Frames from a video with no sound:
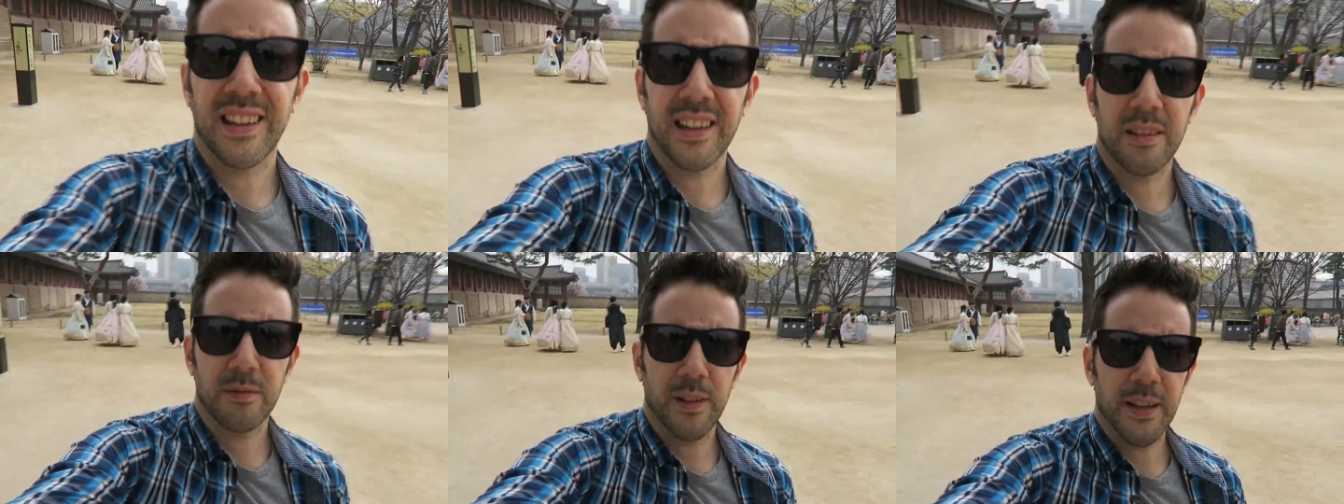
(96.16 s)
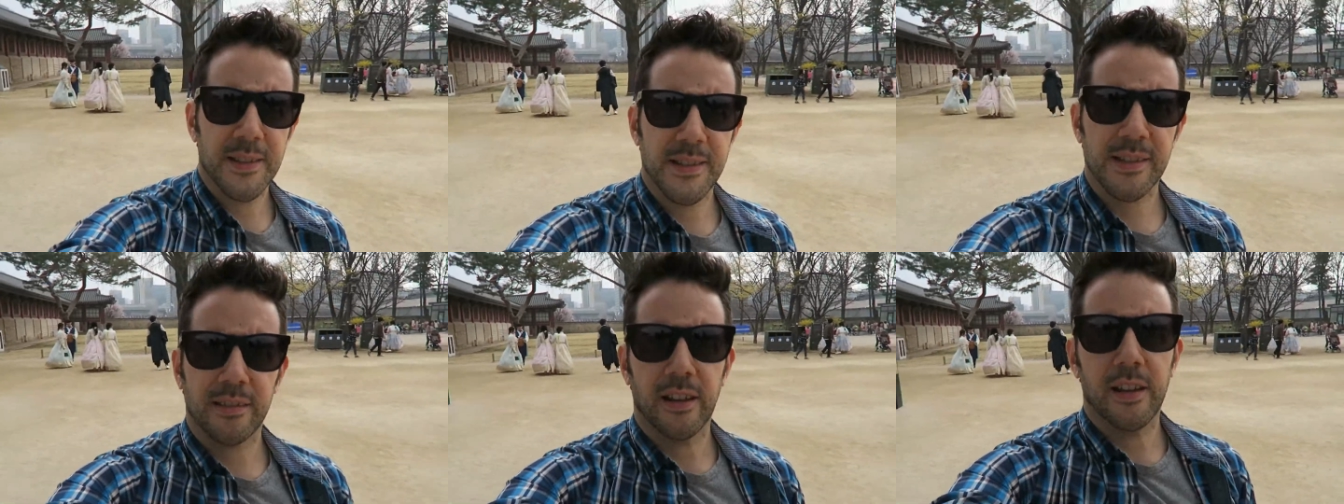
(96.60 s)

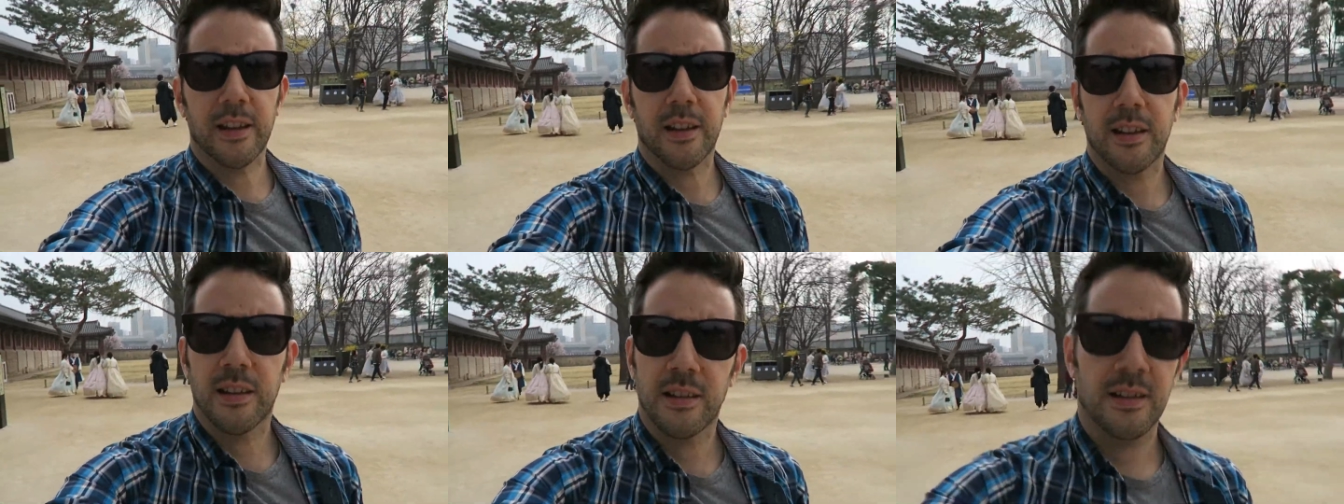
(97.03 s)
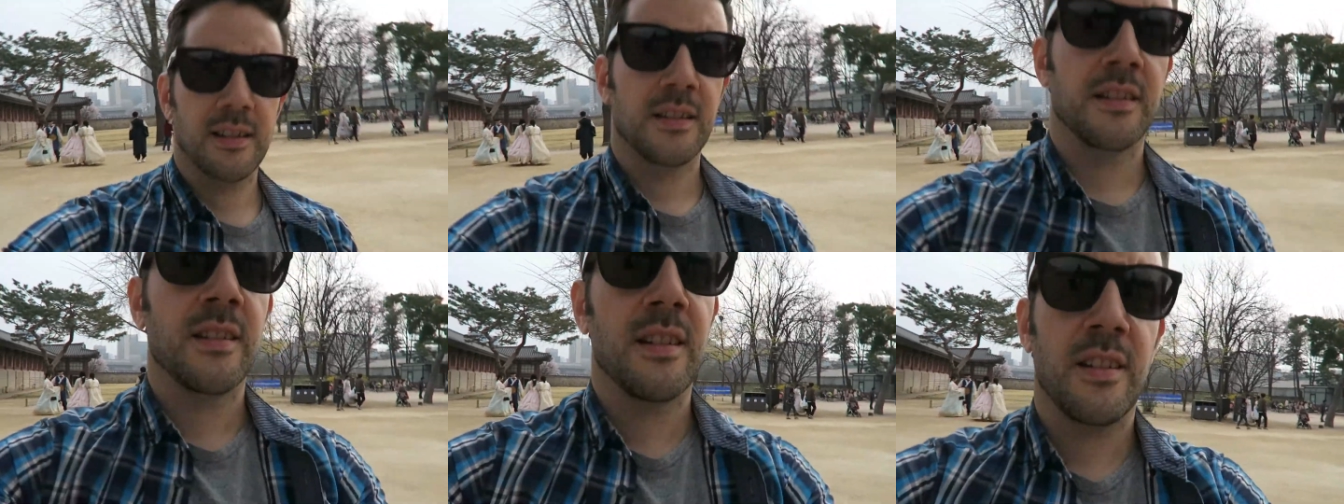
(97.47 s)
events like
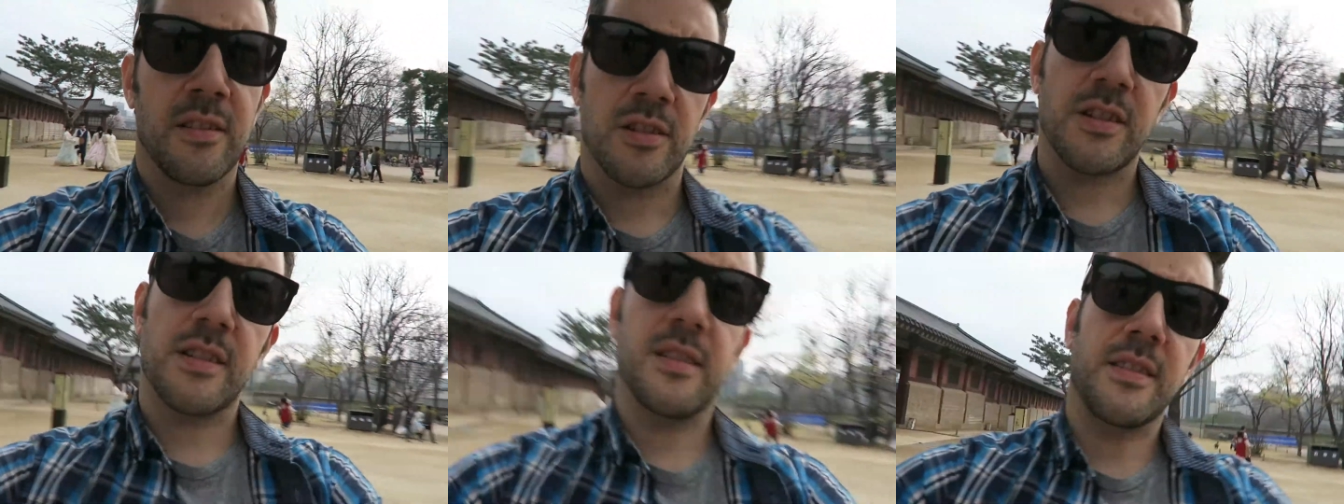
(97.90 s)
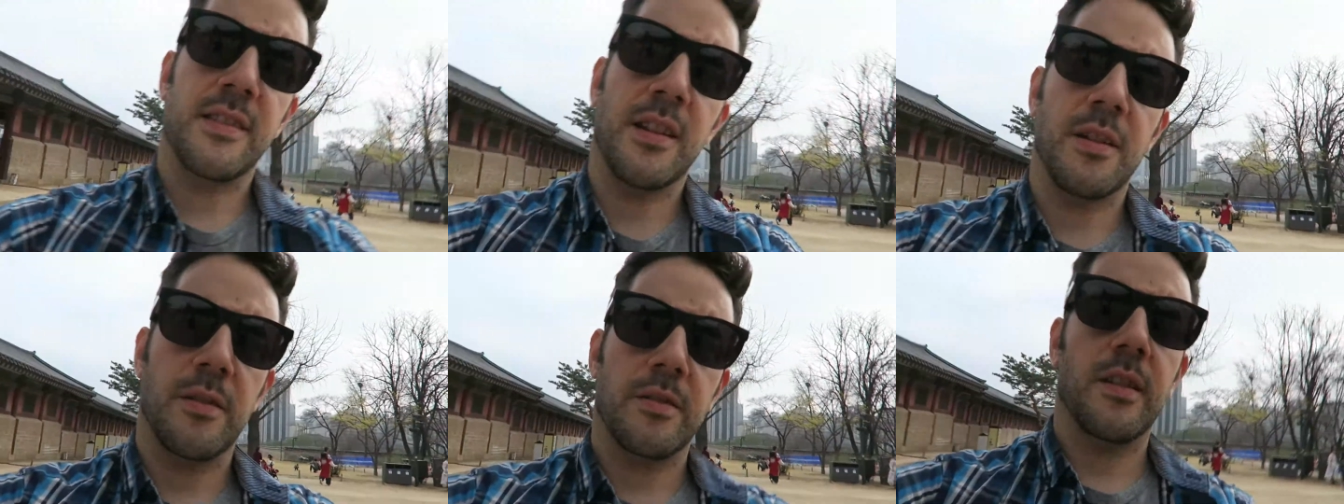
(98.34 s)
just
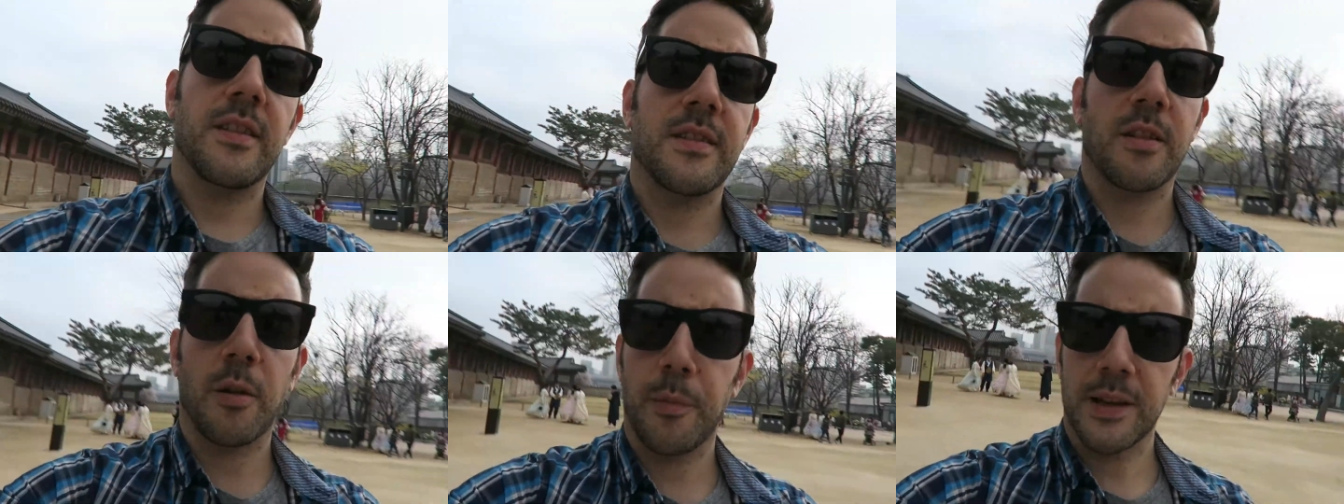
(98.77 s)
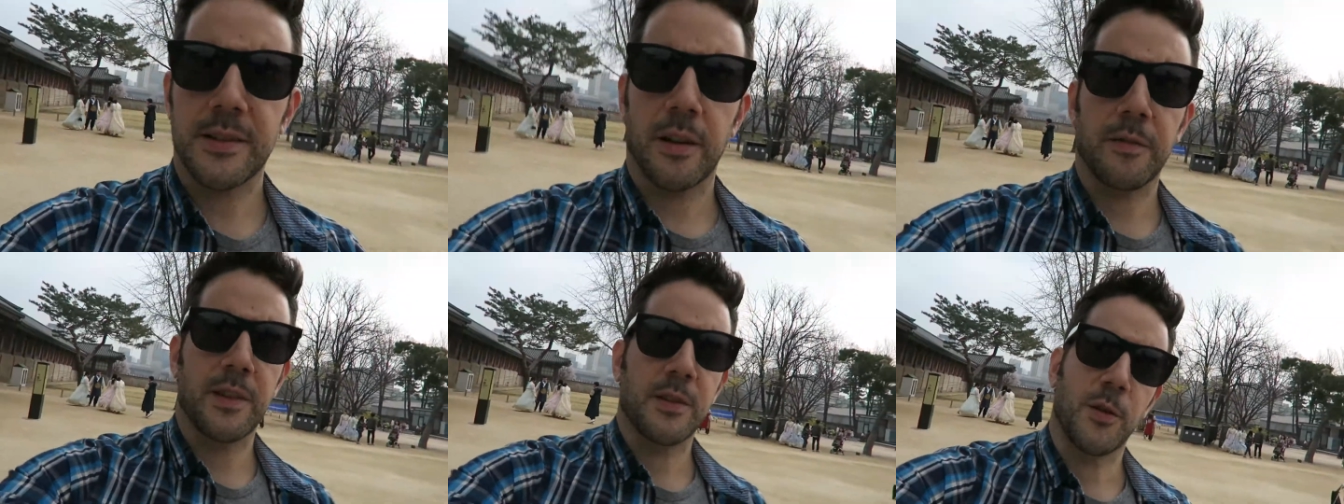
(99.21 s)
dinner. This is all based
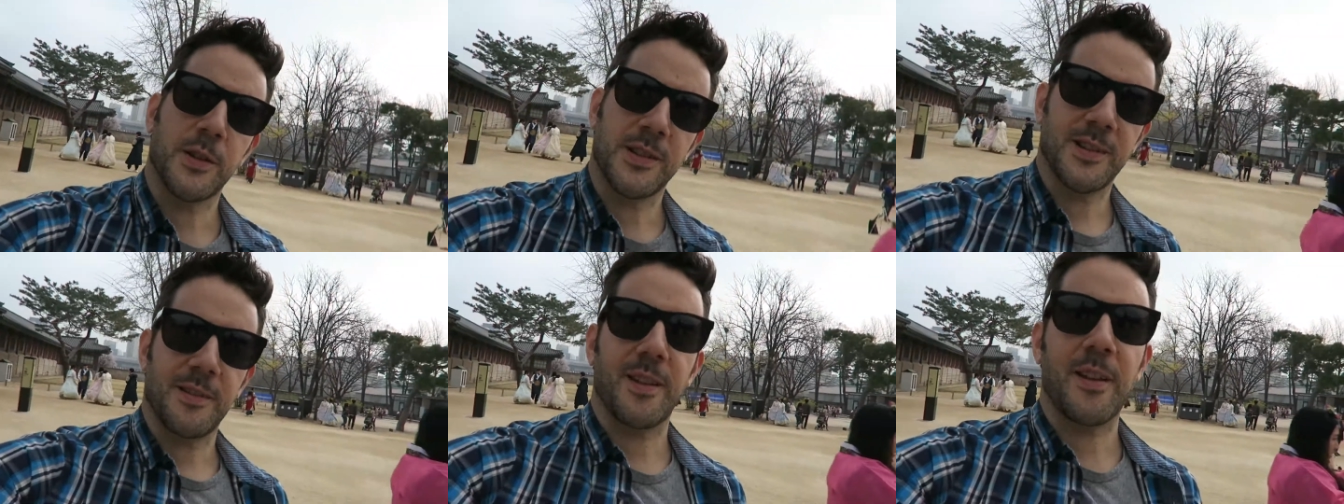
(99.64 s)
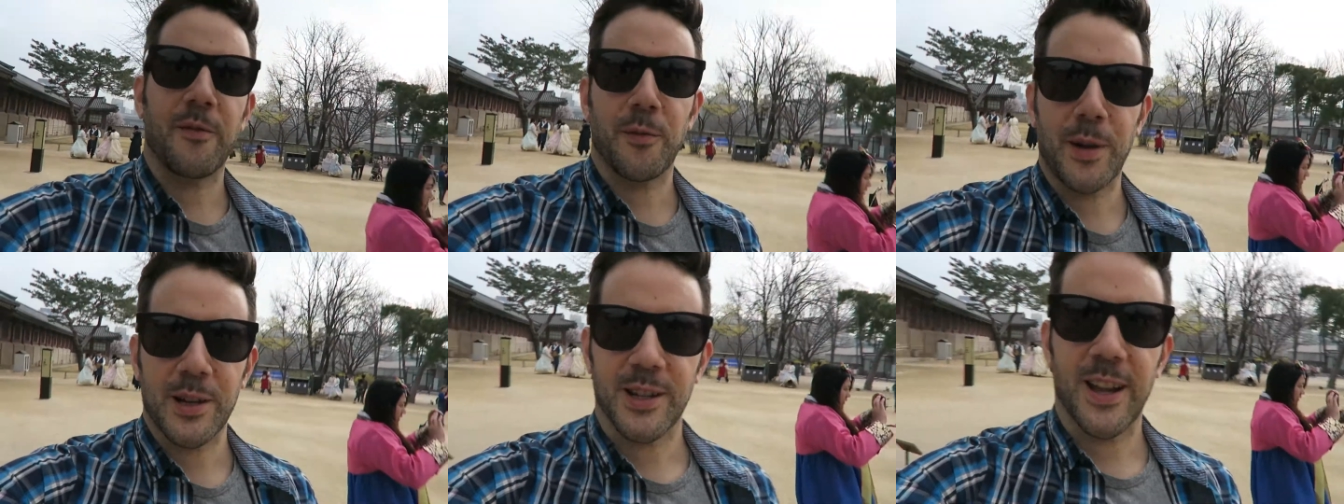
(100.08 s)
off the tourist
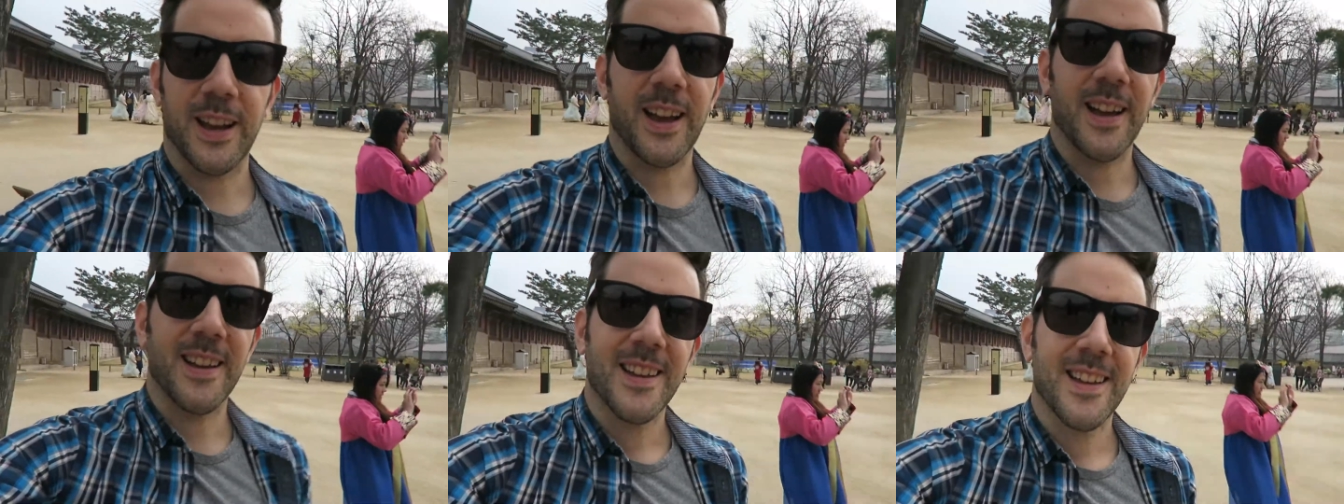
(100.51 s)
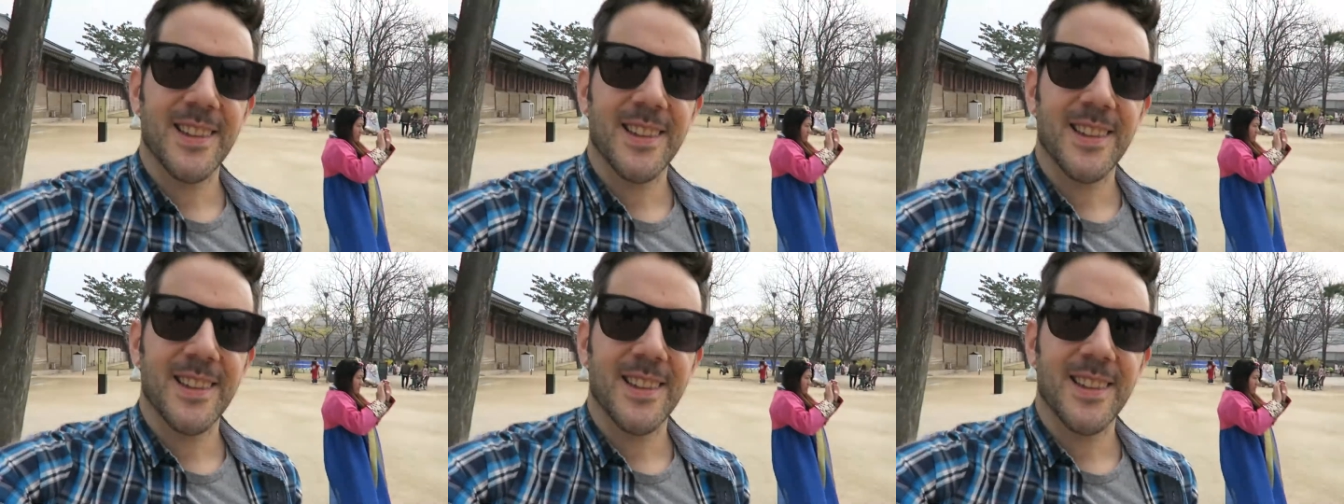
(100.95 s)
information I got.